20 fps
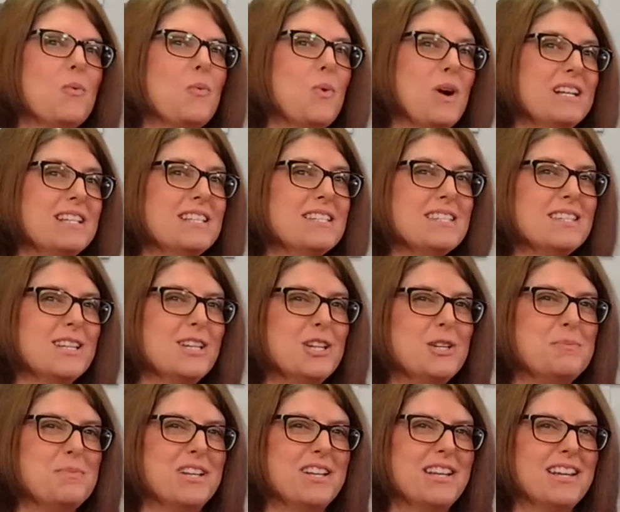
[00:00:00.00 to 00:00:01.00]
What does the
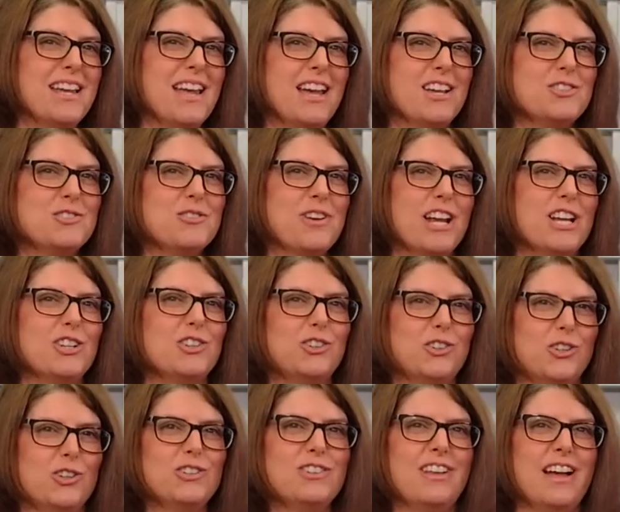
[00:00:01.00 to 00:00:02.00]
communicate trait
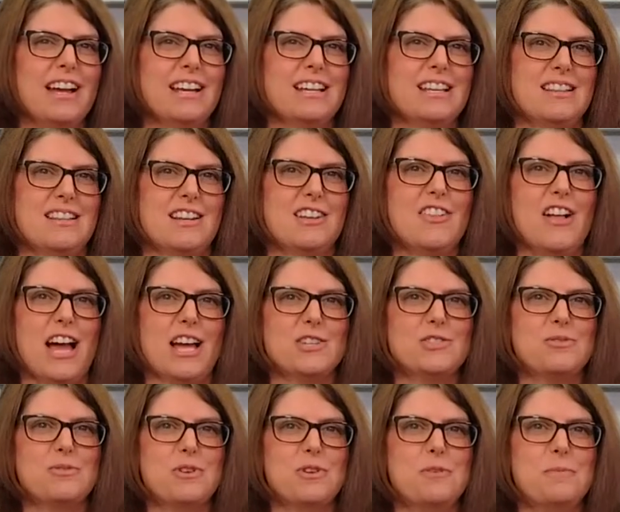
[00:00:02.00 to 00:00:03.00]
look like in the
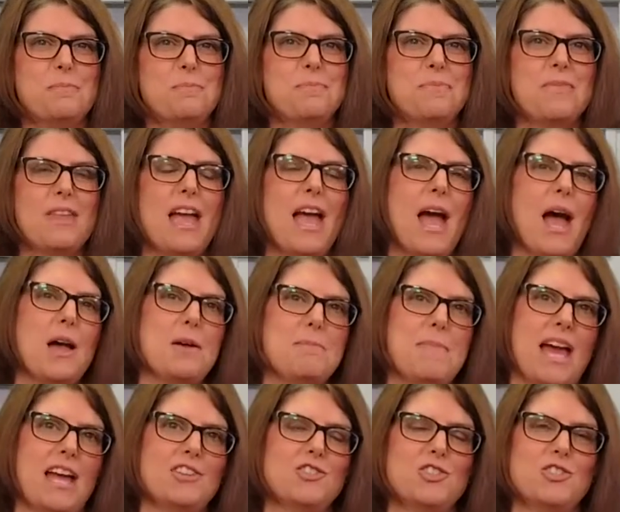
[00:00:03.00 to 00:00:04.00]
classroom?
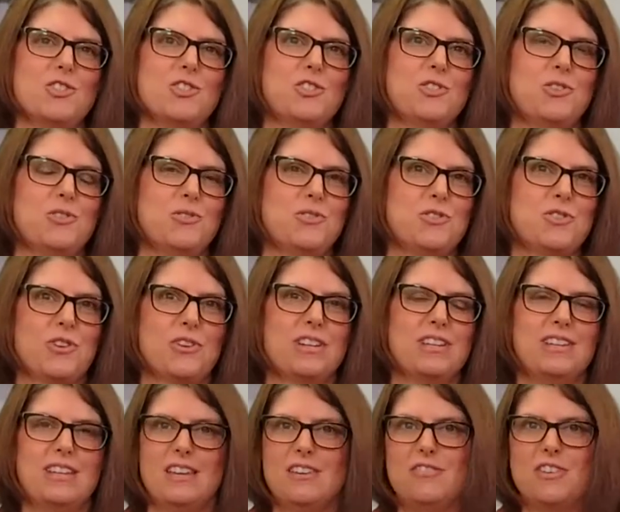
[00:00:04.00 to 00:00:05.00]
Imagine students are
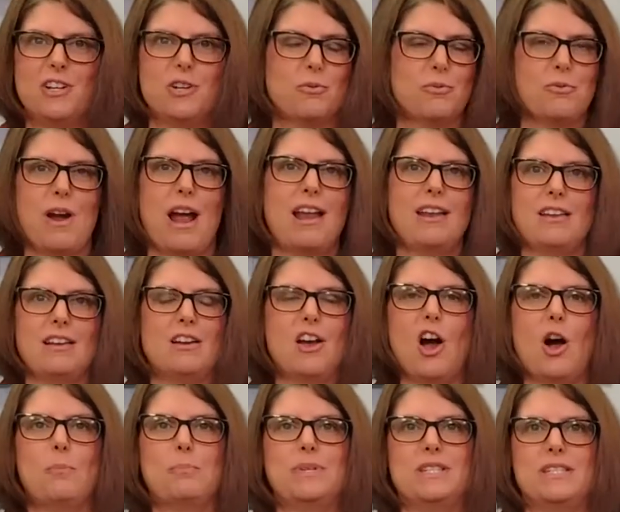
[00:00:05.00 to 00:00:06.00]
given a writing
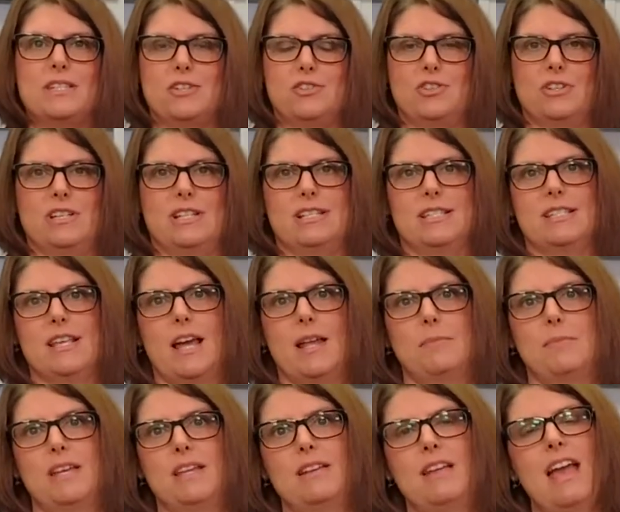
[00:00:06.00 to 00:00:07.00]
composition
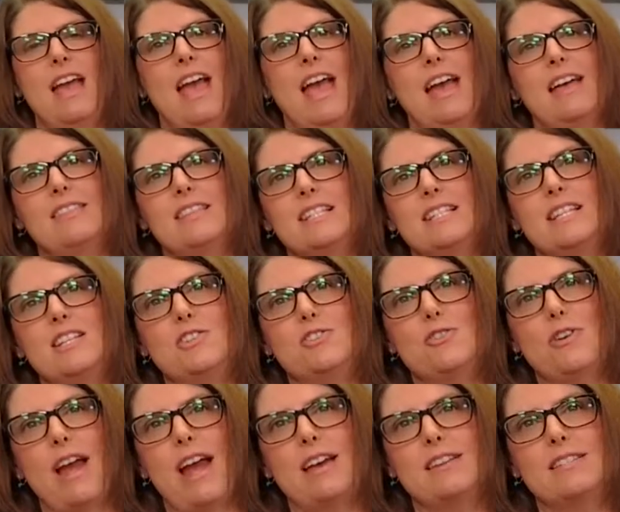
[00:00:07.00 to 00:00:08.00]
assignment, and the
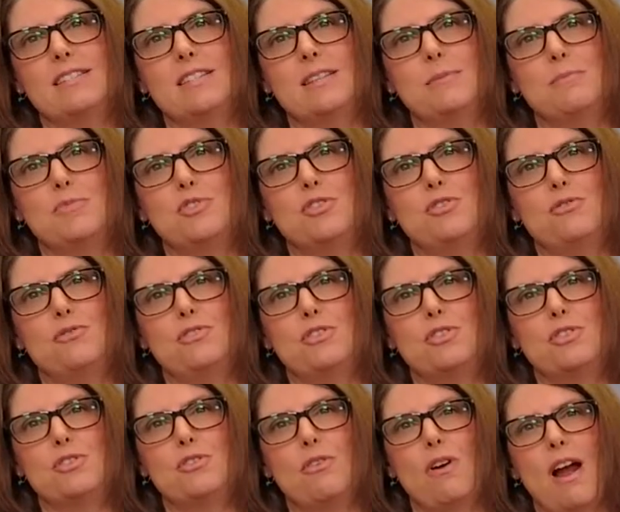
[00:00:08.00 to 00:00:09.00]
teacher asks them to
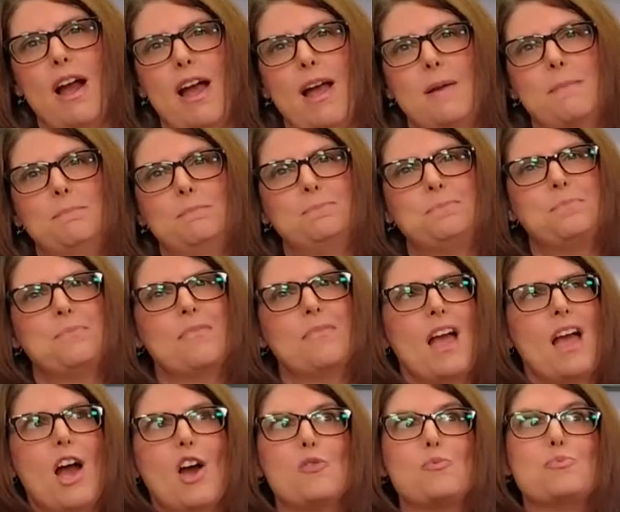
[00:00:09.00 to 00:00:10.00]
describe
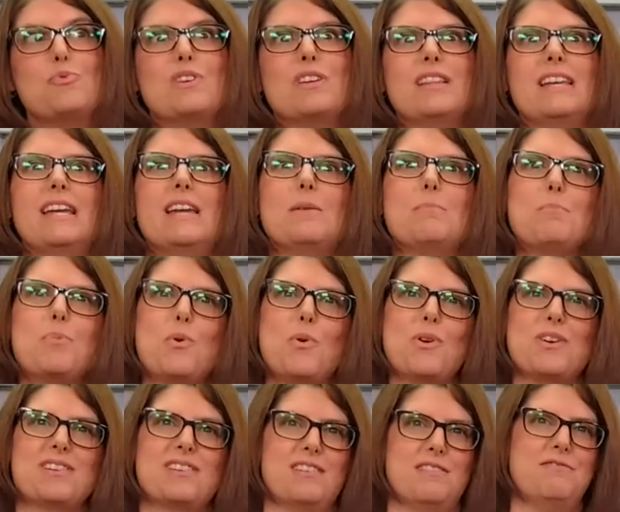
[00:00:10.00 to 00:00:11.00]
a really
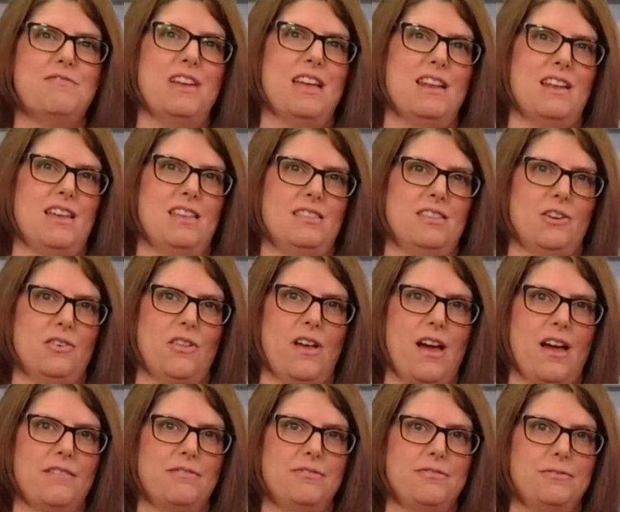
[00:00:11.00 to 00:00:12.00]
important event in their
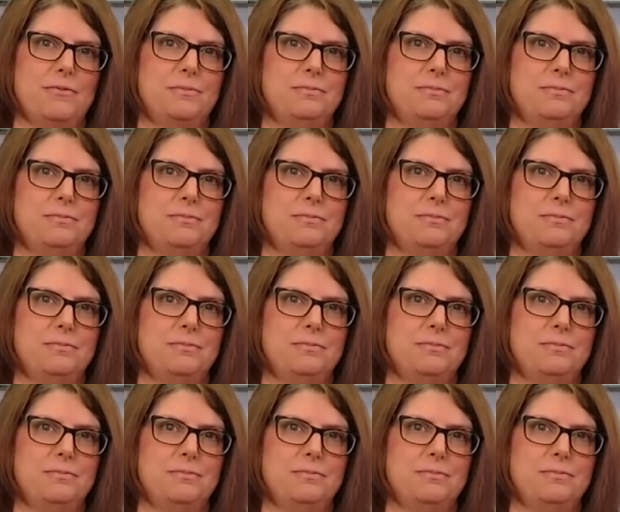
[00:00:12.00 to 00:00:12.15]
life.